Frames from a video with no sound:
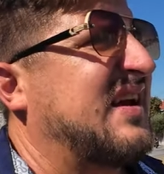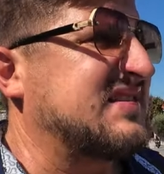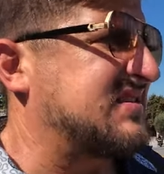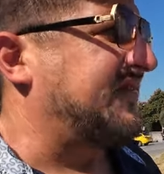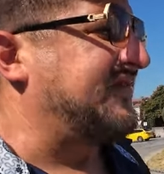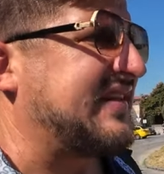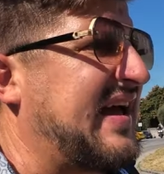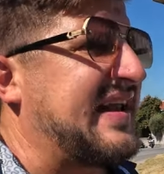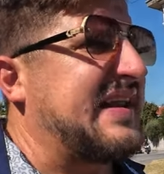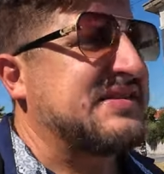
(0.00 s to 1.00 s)
and stuff like
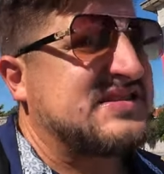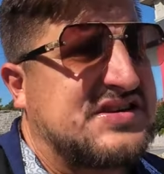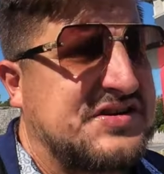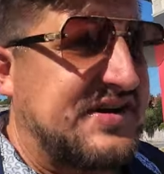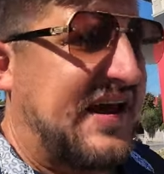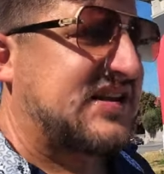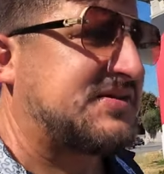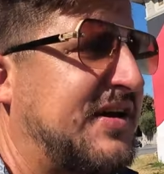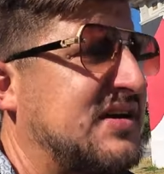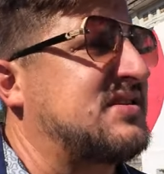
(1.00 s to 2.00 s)
that in certain
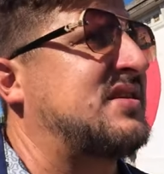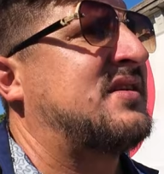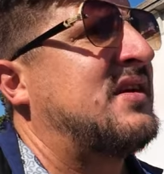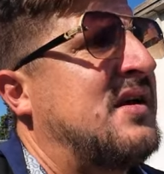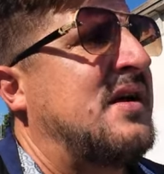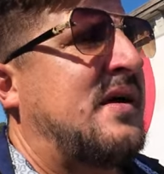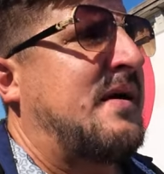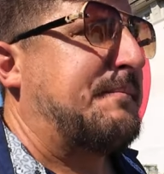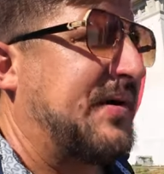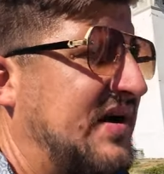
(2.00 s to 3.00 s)
aspects,
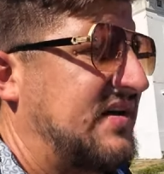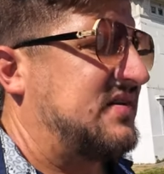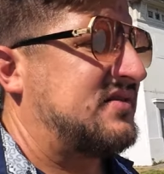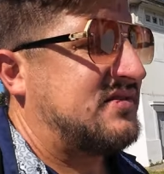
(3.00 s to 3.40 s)
but